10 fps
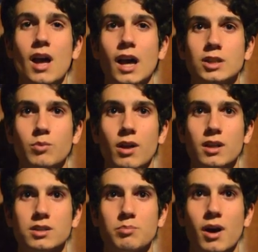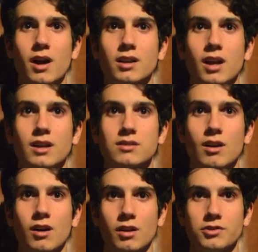as well as a podcast
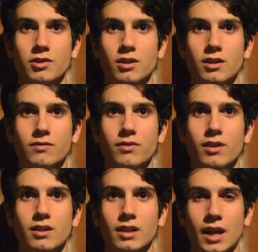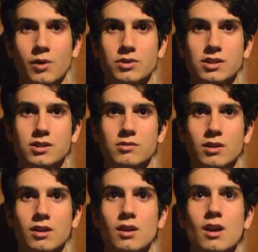on alternative language
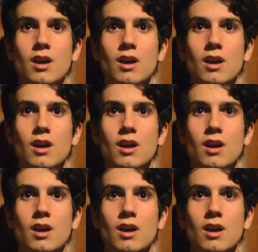history,